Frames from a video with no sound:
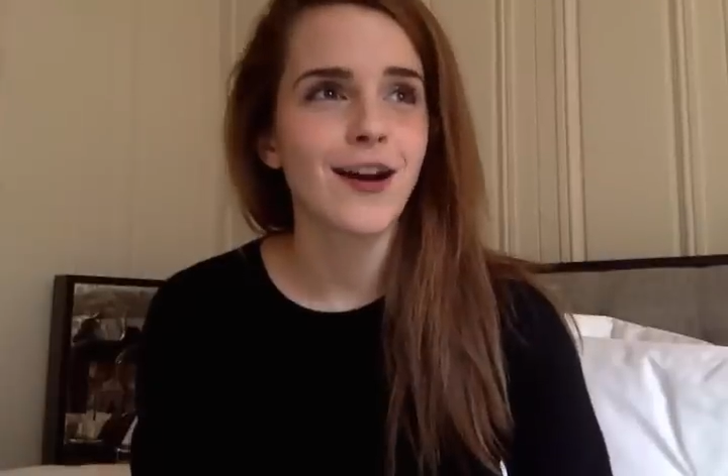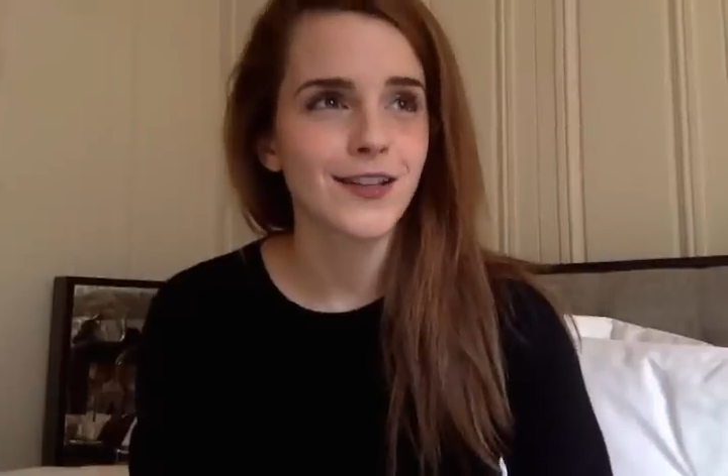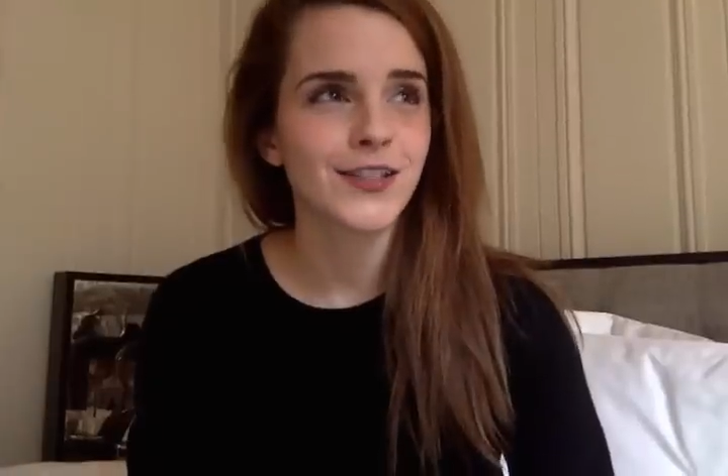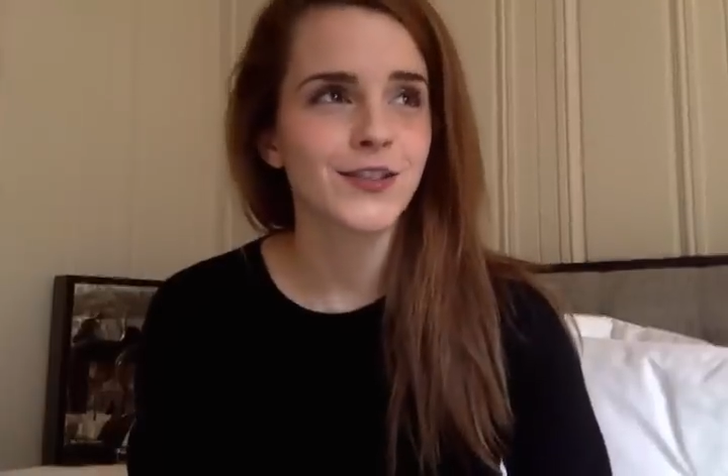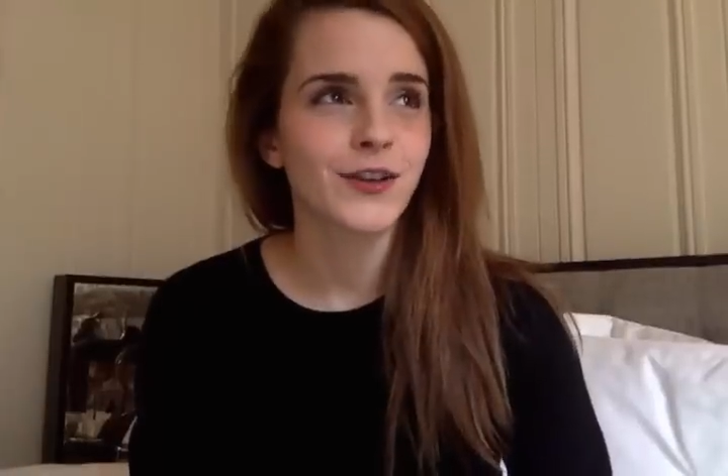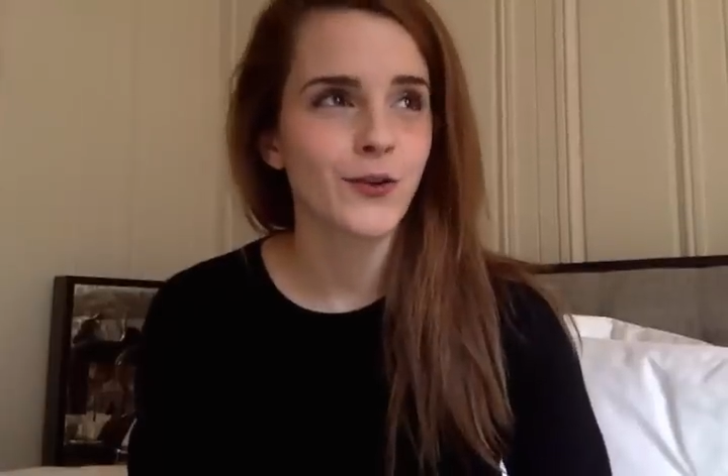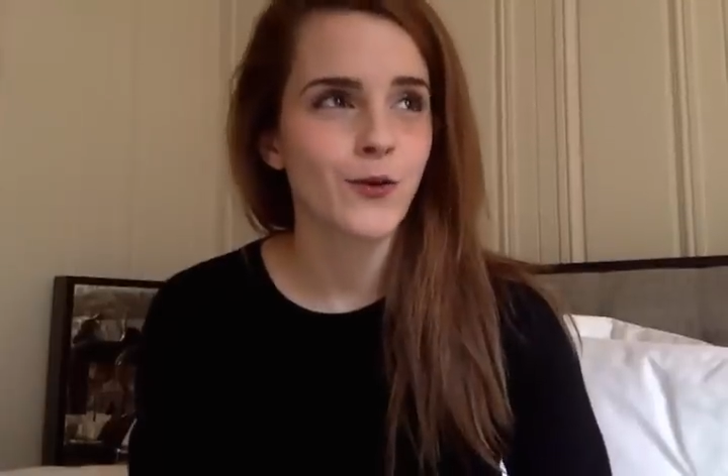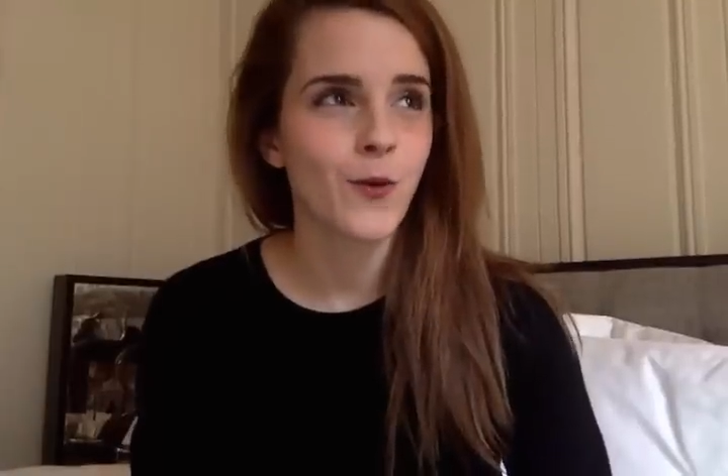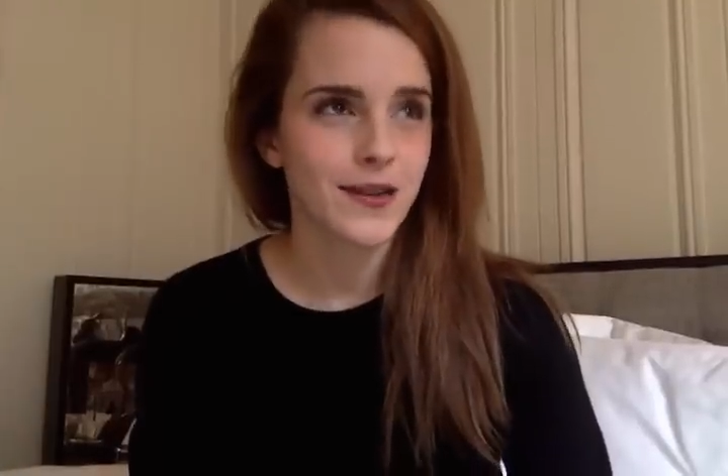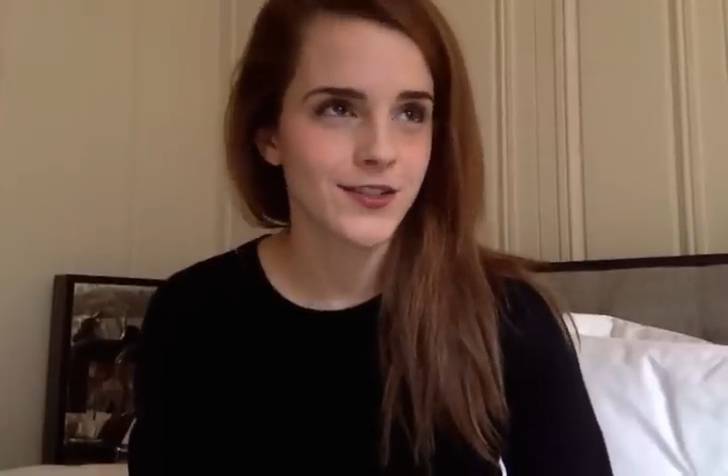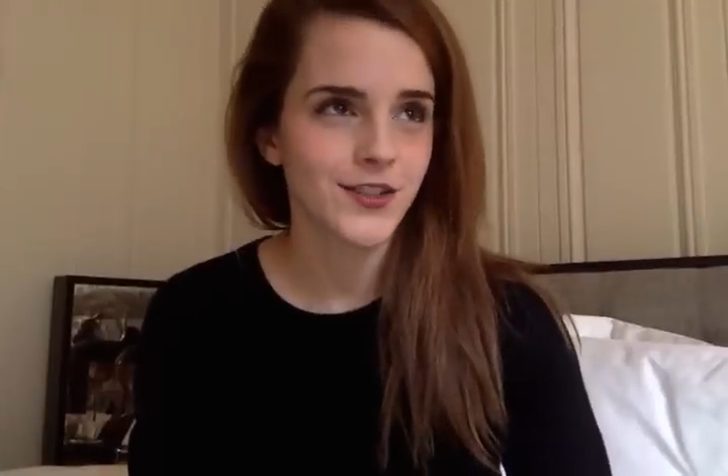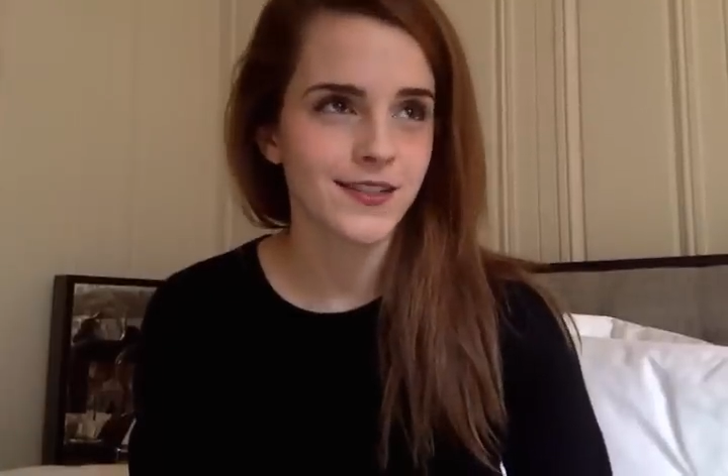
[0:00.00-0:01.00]
answering your
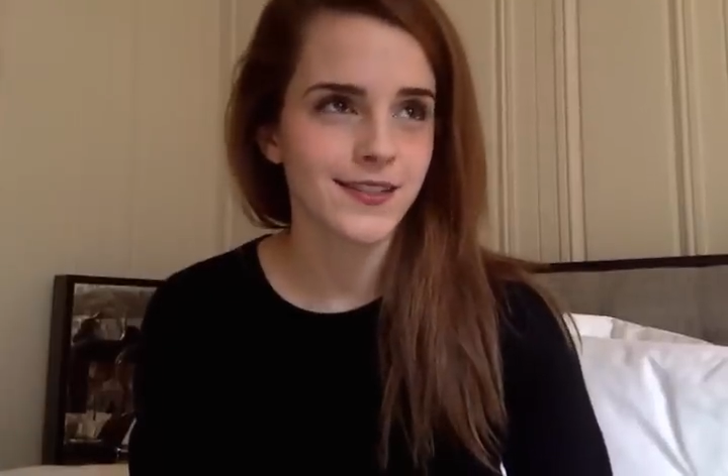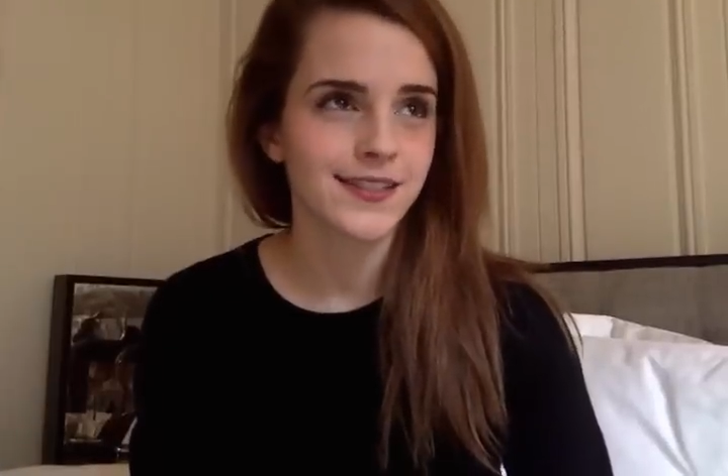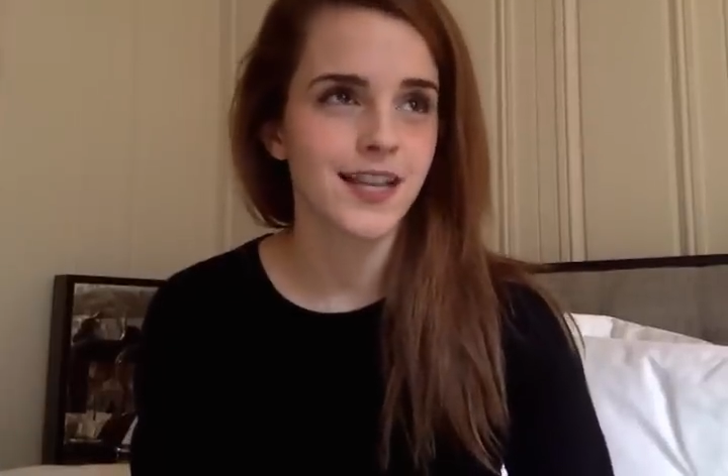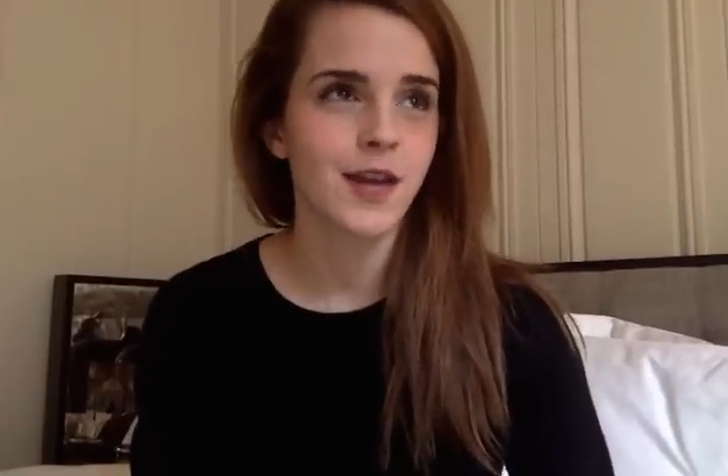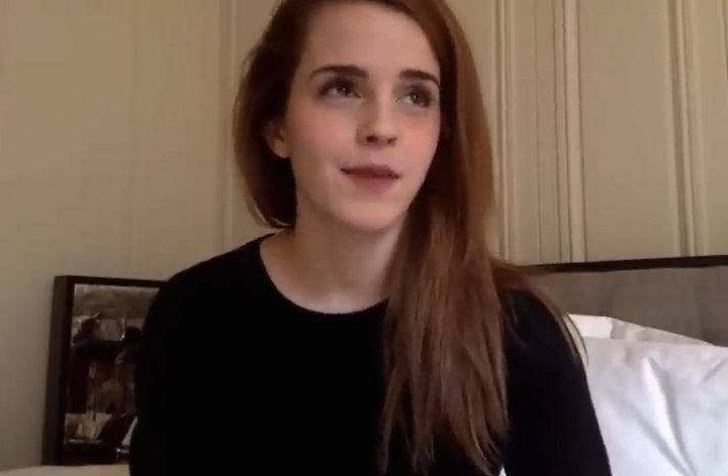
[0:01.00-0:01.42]
questions